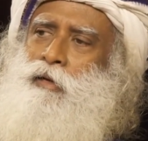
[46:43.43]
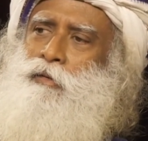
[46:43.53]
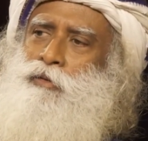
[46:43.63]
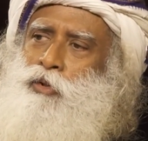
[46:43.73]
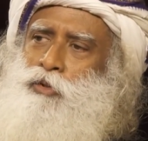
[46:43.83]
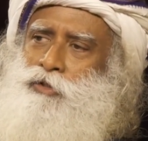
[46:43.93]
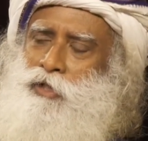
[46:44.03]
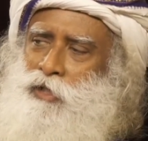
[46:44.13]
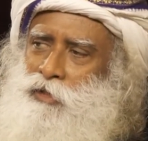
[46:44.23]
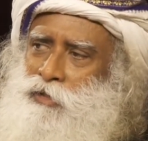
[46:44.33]
Those
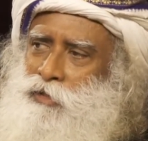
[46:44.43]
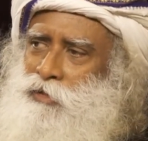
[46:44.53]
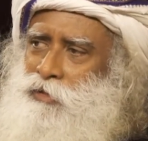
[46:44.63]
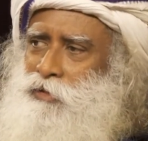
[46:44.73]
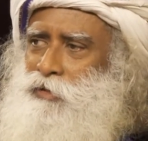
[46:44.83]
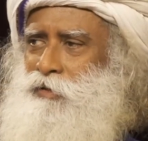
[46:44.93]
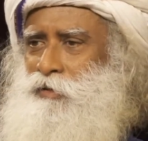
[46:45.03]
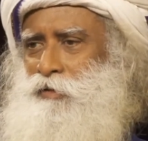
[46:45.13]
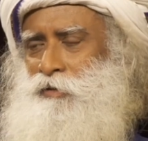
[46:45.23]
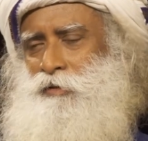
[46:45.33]
days,
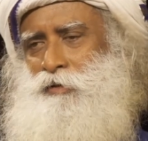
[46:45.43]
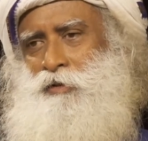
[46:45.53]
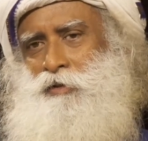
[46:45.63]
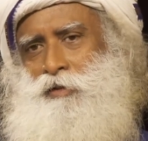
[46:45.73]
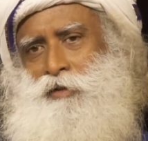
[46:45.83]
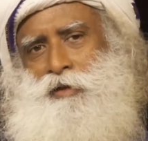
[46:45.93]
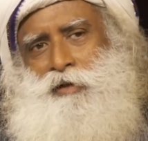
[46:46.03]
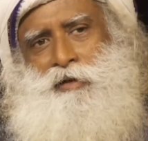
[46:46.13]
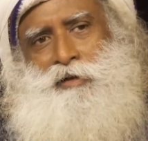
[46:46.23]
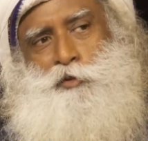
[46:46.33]

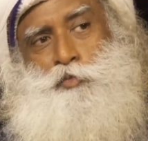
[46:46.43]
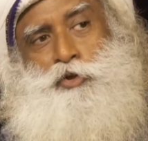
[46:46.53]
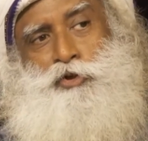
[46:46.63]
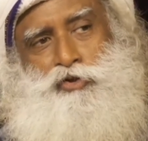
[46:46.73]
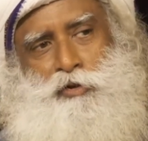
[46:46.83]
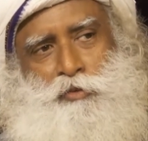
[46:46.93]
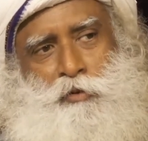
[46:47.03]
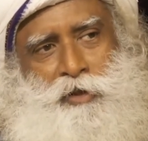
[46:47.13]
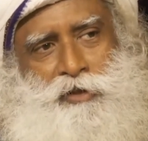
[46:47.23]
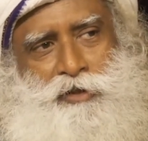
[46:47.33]
spiritual
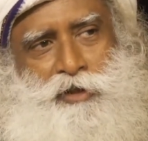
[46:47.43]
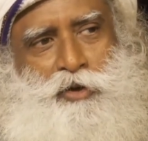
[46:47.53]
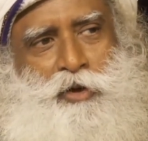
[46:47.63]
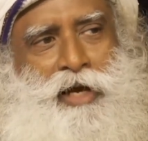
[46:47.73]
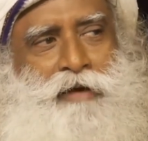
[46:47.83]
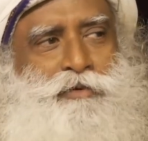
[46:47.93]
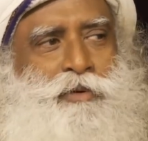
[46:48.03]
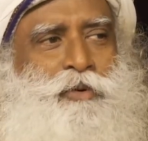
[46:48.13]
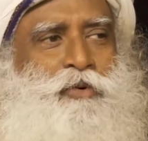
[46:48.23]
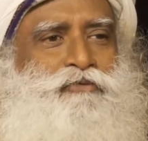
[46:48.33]
movements did not have to
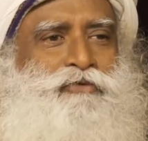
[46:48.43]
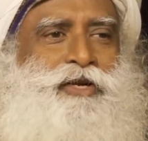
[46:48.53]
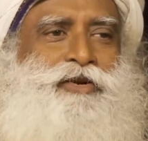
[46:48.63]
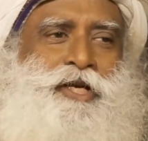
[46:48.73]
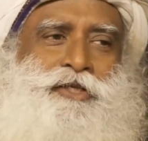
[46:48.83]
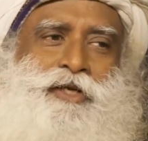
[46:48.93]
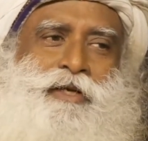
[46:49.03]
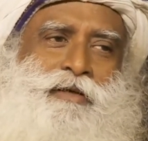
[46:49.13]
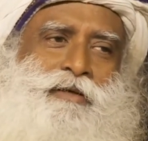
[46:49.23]
go fundraising